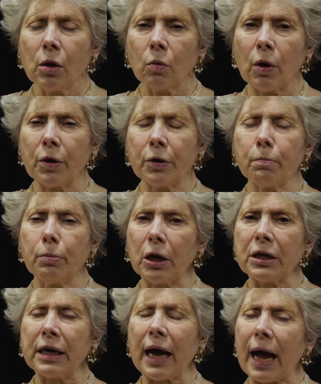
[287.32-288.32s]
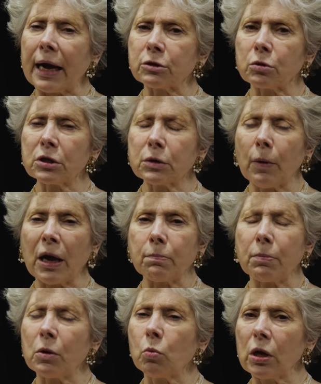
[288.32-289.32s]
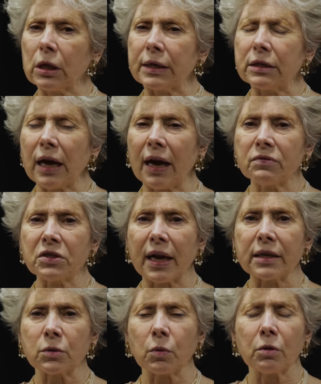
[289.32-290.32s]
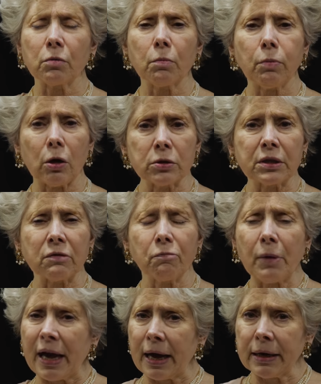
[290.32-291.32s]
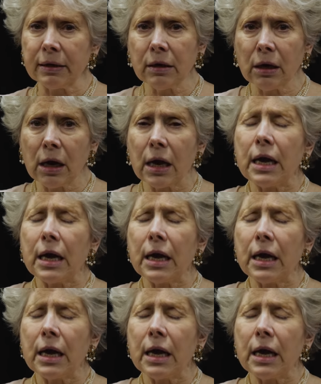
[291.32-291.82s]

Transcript: where the budding actress might be willing to have sex with a repulsive man